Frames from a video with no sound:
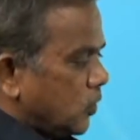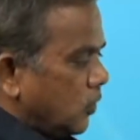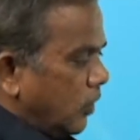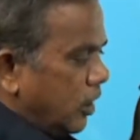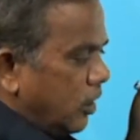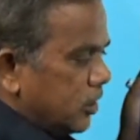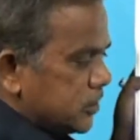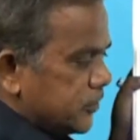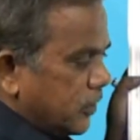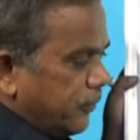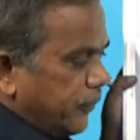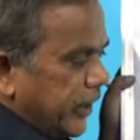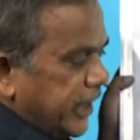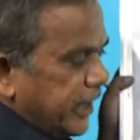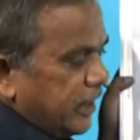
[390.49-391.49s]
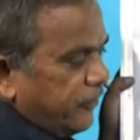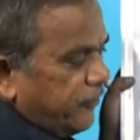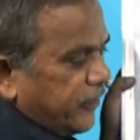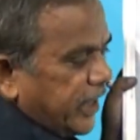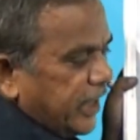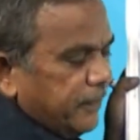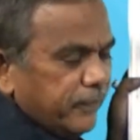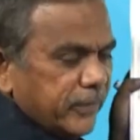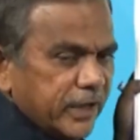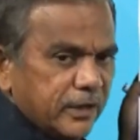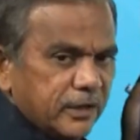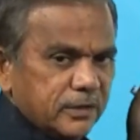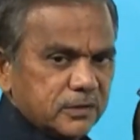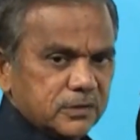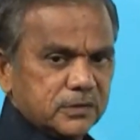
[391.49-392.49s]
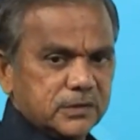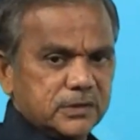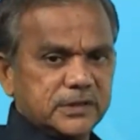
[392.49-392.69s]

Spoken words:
So 12 hours of period of time,